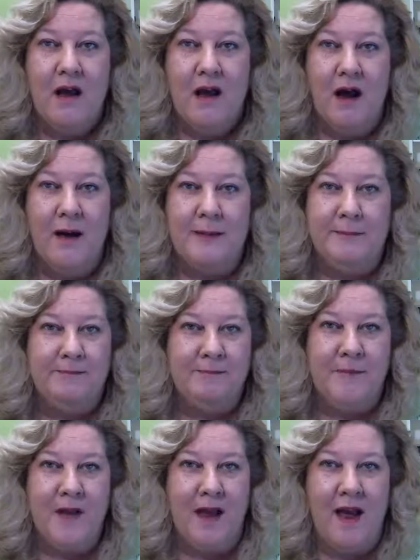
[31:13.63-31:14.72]

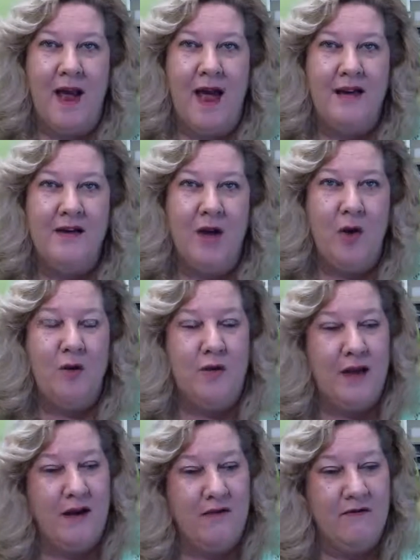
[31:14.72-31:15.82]
I know that
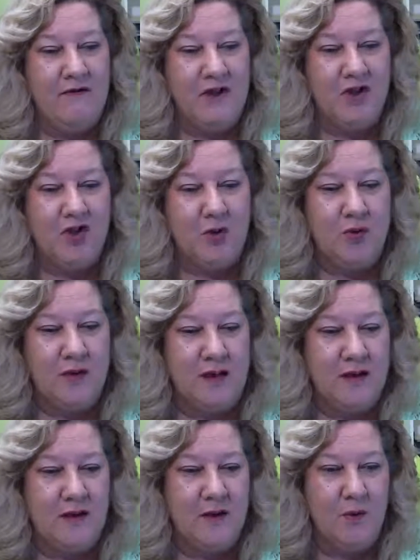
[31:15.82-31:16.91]

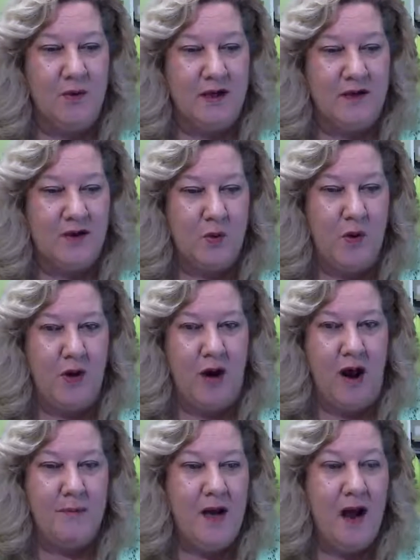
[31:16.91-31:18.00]
eventually it will get to where
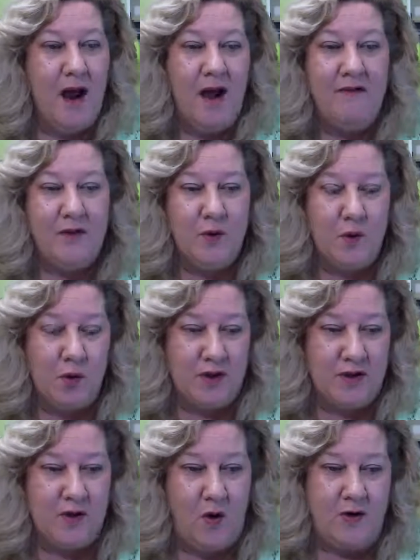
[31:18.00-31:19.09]
I'm not having to work as
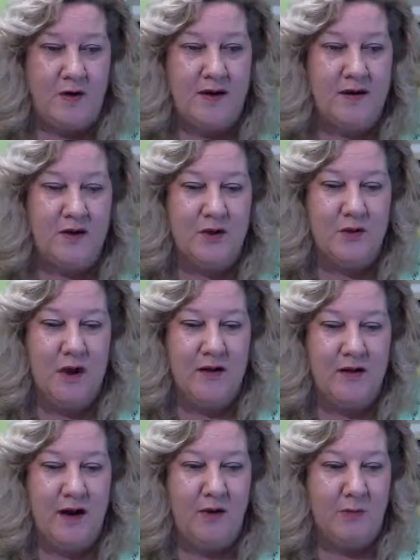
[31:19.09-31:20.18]
hard as I do right
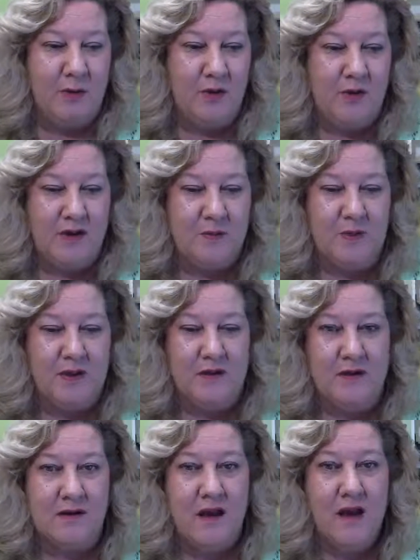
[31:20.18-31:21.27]
now to build this
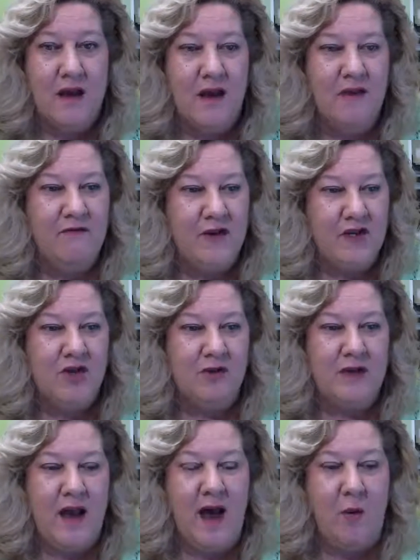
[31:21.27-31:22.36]
business.
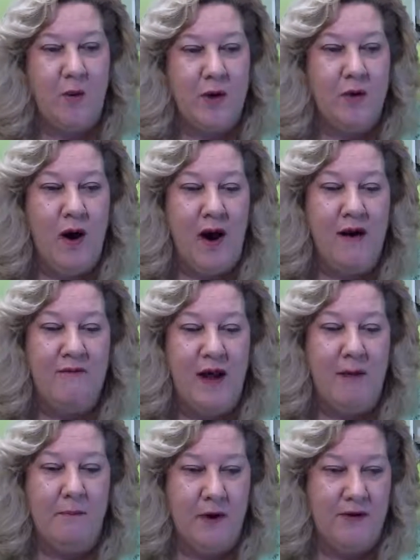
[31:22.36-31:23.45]
Eventually I will have that
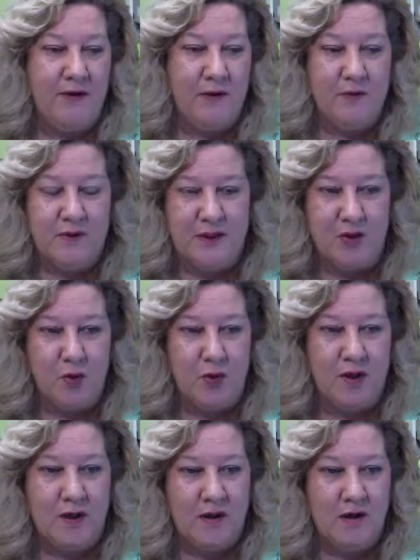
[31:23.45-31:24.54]
monthly residual
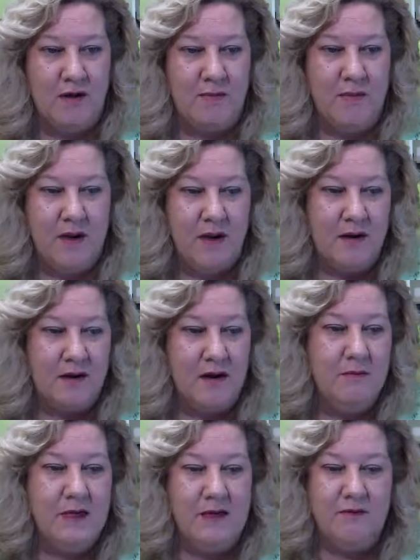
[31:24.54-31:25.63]
income
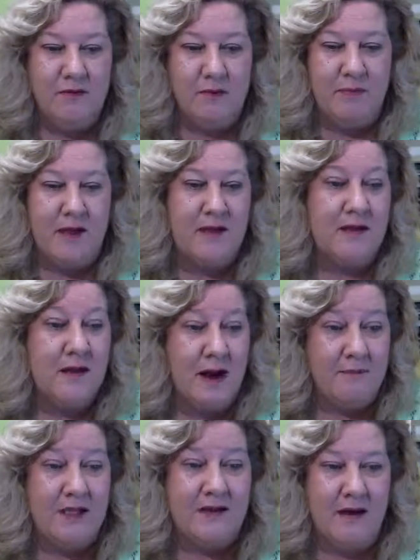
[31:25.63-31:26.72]
coming in from things that I'm
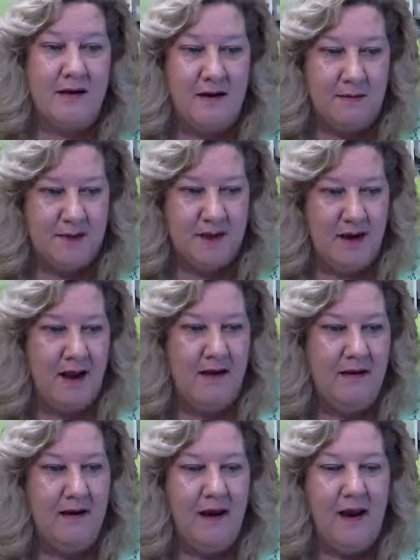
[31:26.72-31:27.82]
setting up today.
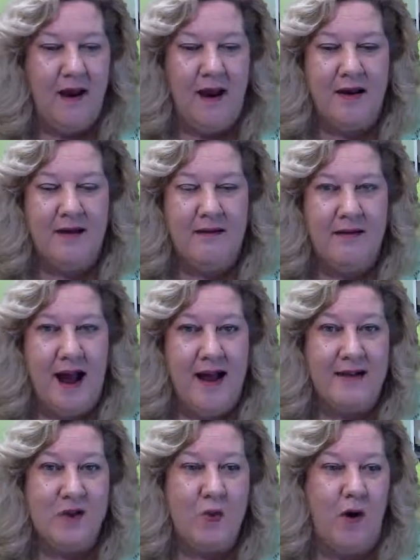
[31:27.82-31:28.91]
And
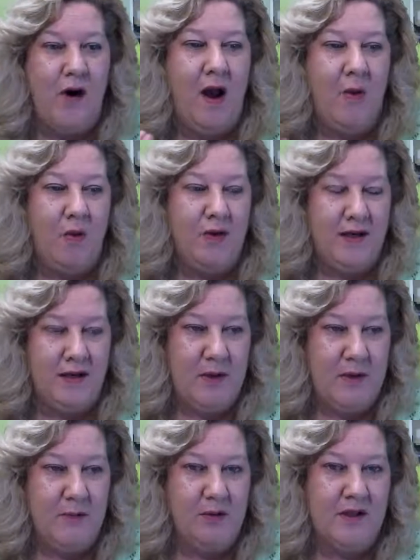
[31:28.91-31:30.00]
that's where I want to get
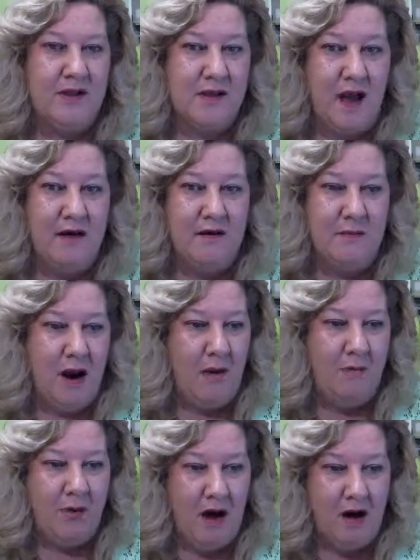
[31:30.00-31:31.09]
people excited about
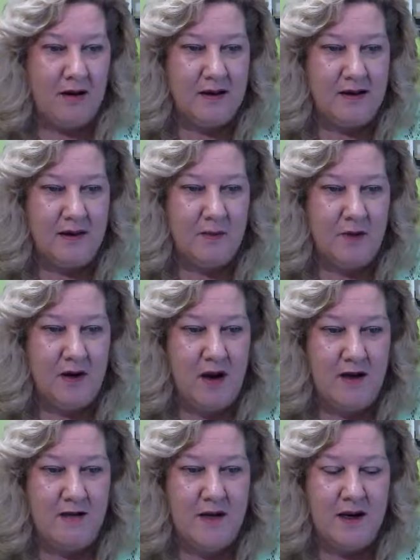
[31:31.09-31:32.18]
blogging, is
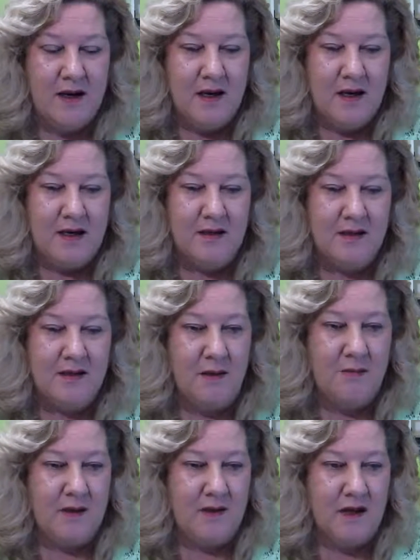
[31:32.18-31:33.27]
because it's
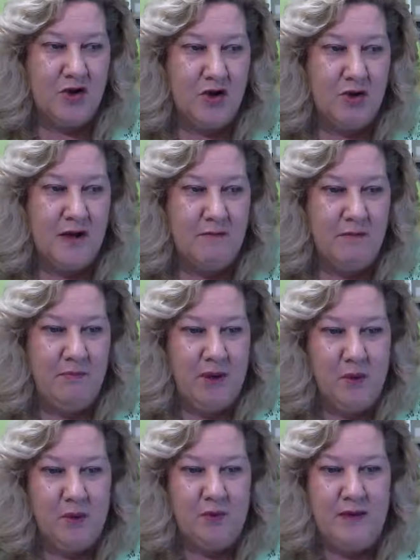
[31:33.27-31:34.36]
something that you can
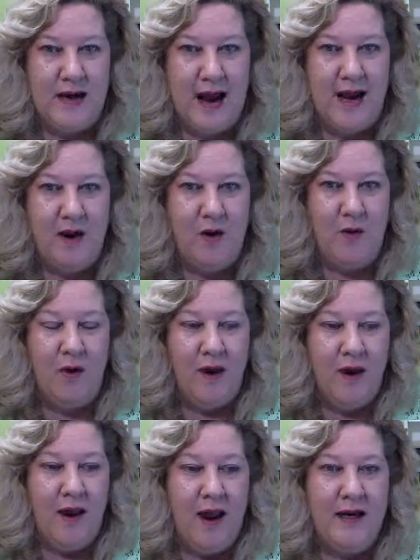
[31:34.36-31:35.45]
build now.
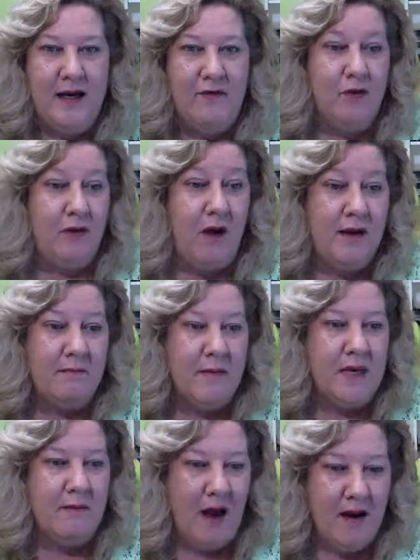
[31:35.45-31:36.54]
And if you're like
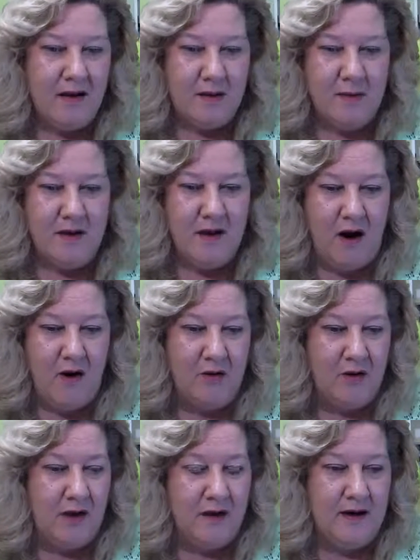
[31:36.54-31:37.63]
me, my husband and I are
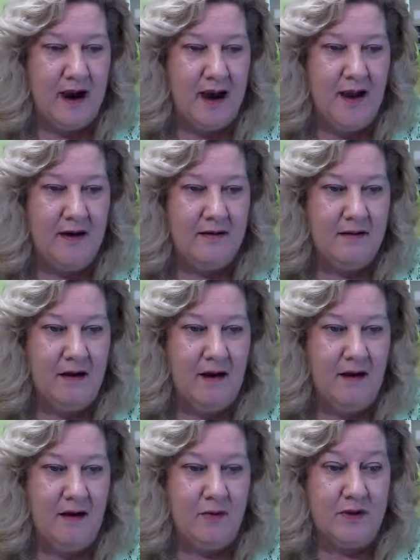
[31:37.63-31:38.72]
looking at
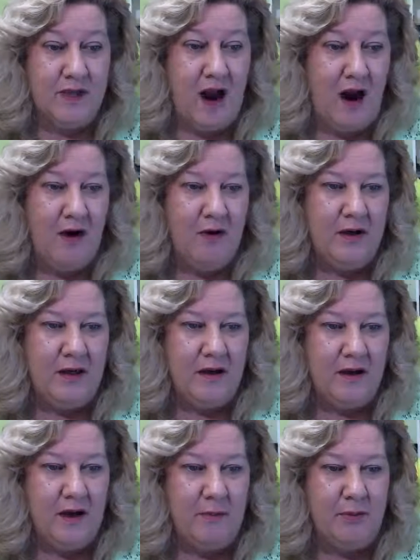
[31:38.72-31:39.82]
retiring in a
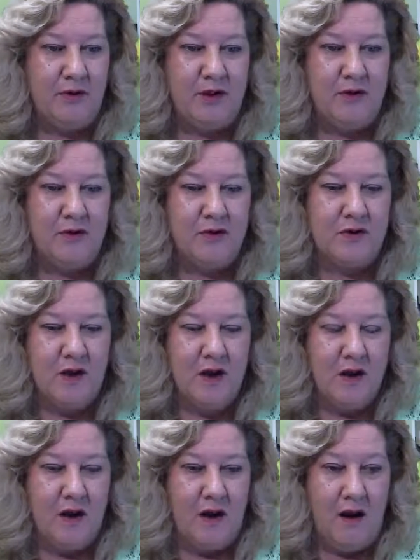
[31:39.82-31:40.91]
couple of years,
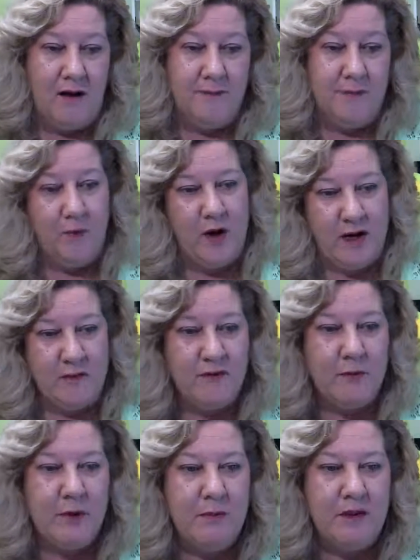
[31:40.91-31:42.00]
him
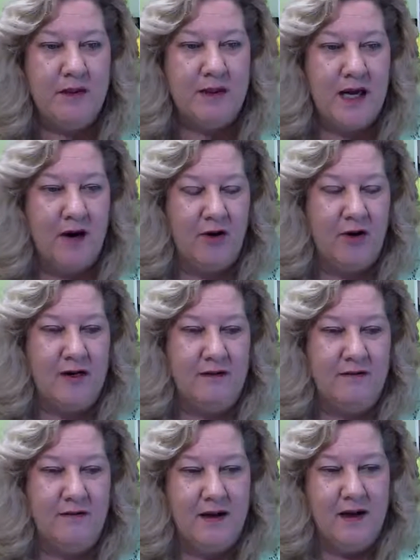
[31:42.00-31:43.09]
from the military and